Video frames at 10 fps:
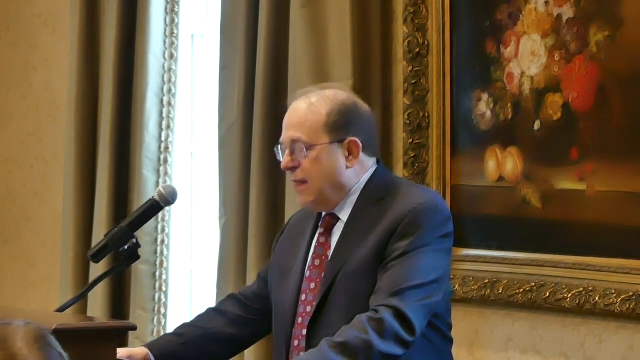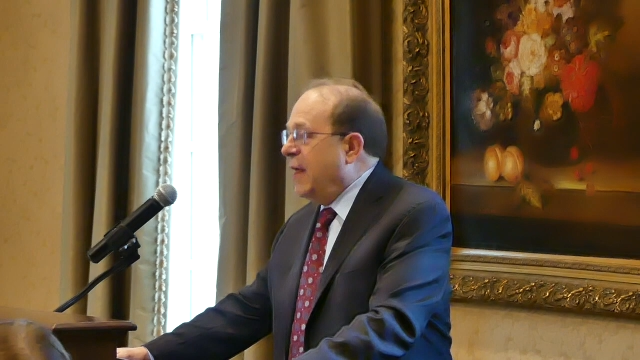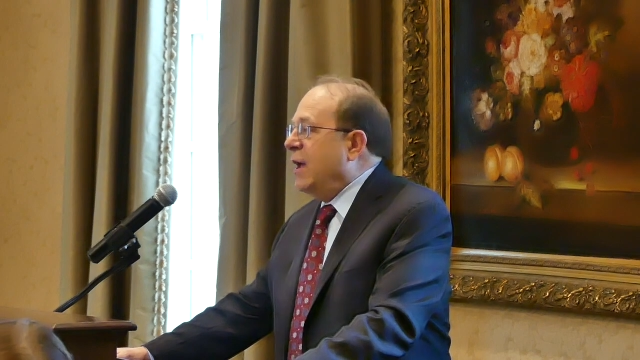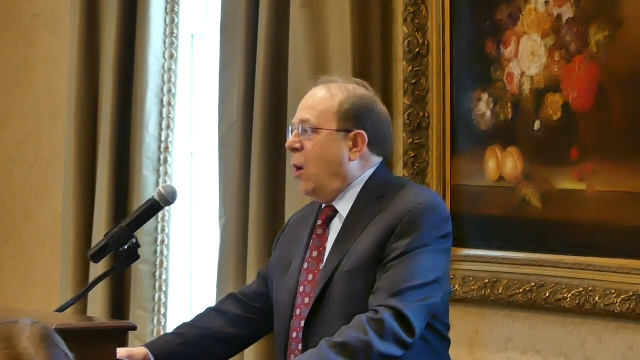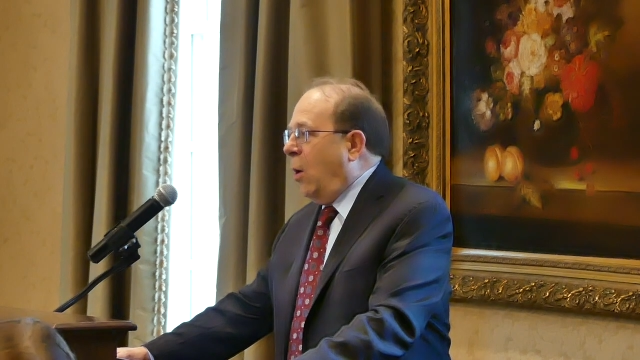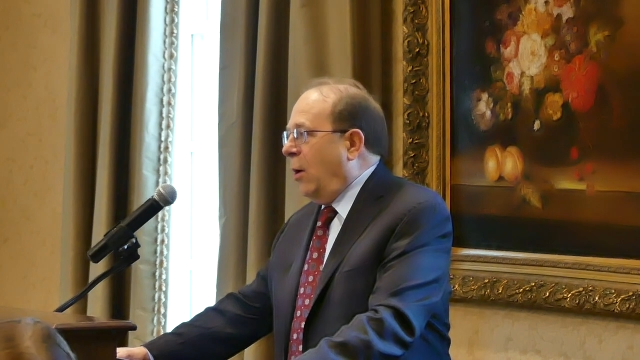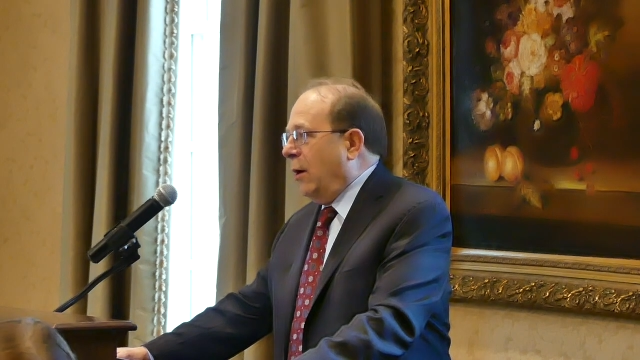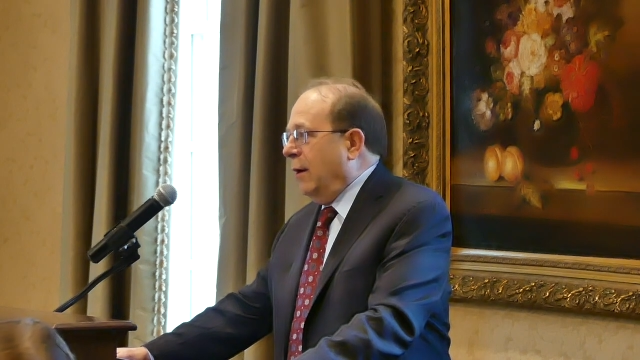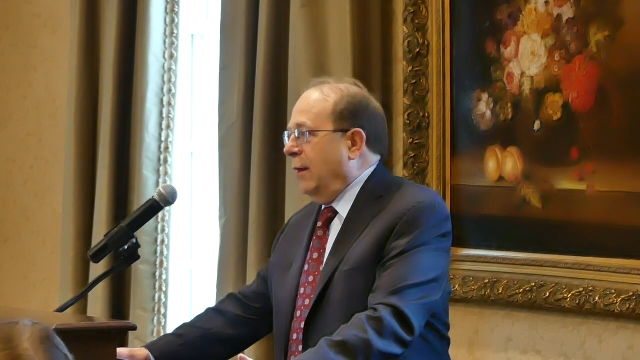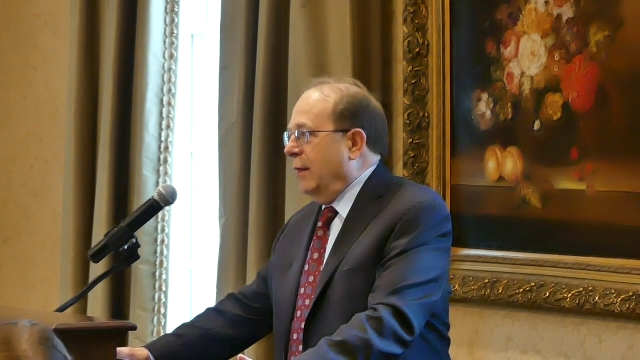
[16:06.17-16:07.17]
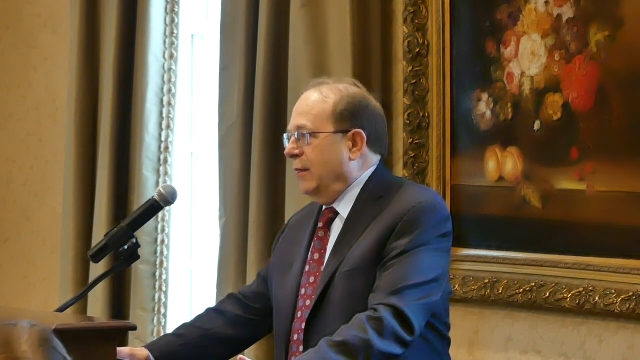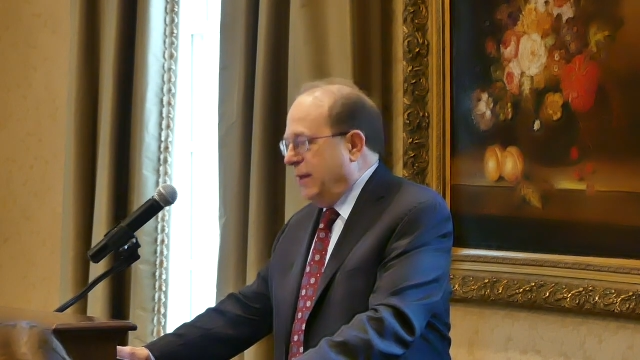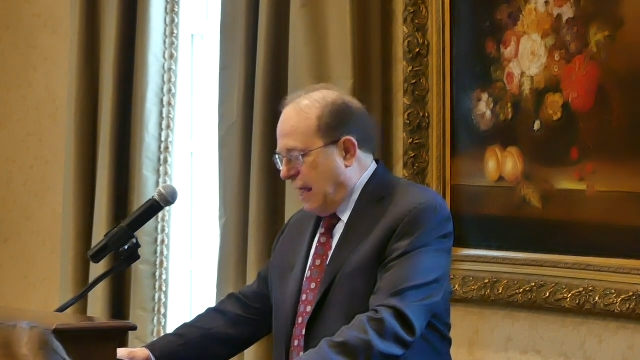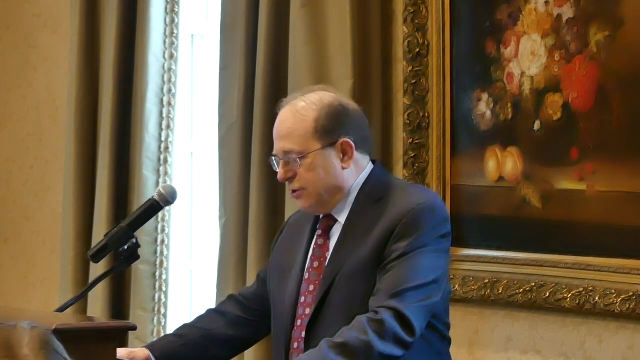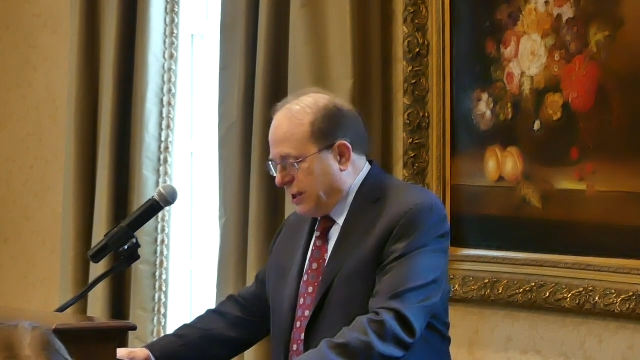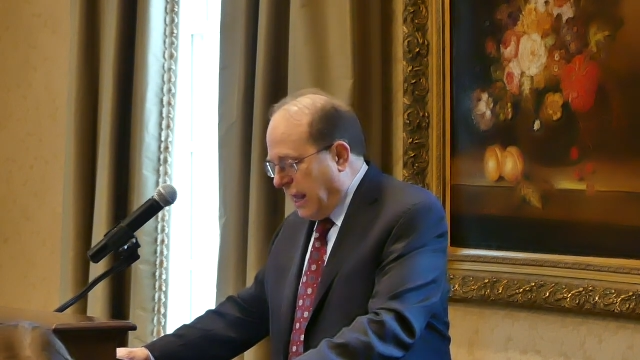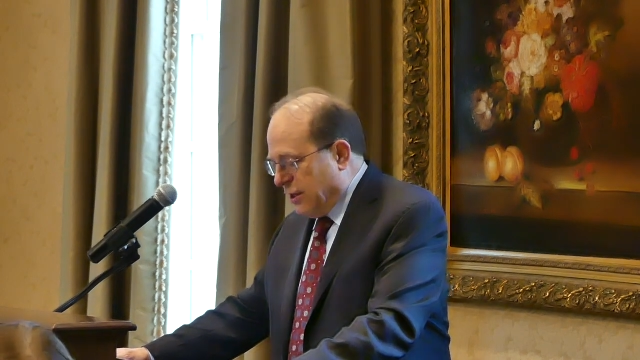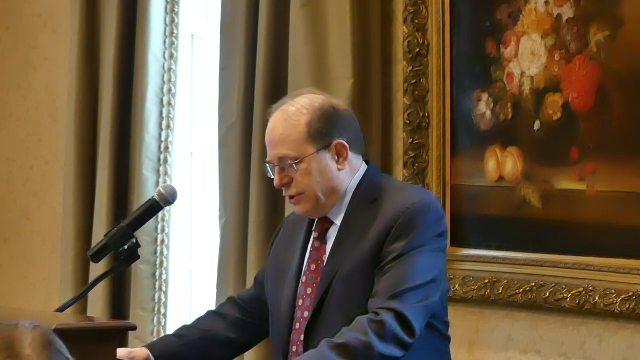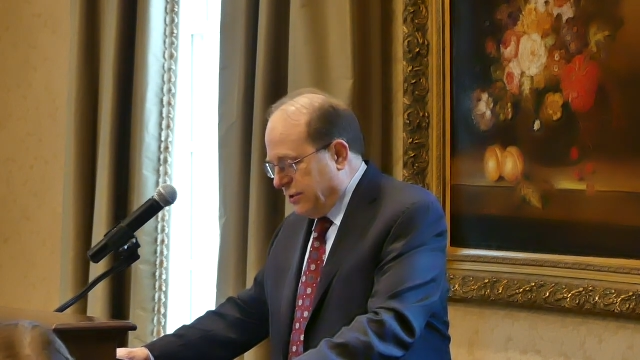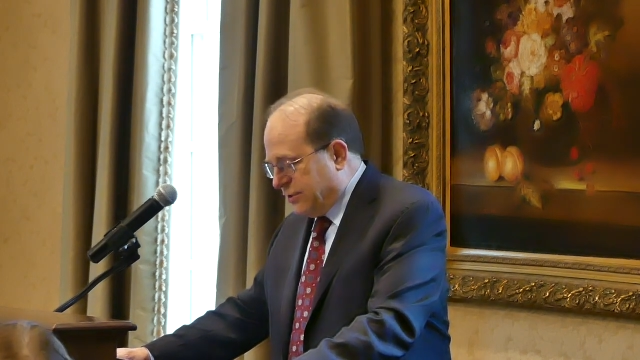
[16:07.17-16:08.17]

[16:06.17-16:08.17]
They are the education